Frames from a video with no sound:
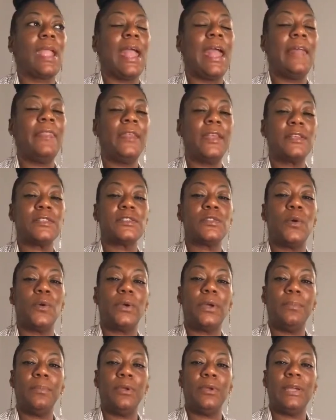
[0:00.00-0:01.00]
and there's no
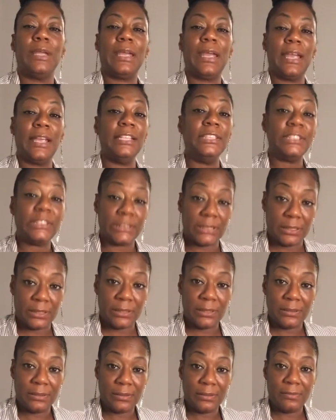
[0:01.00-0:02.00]
communication
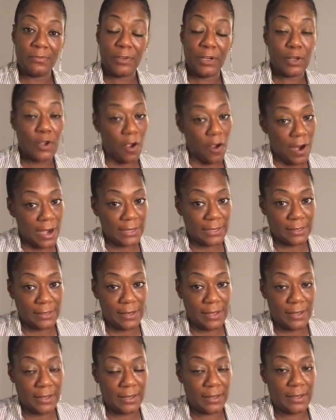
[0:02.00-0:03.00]

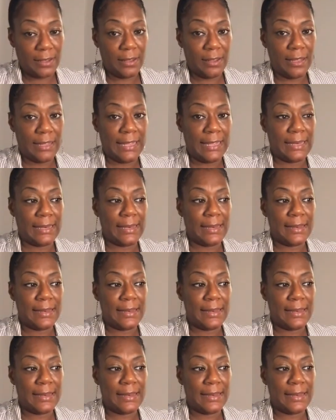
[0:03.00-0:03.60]
regarding it,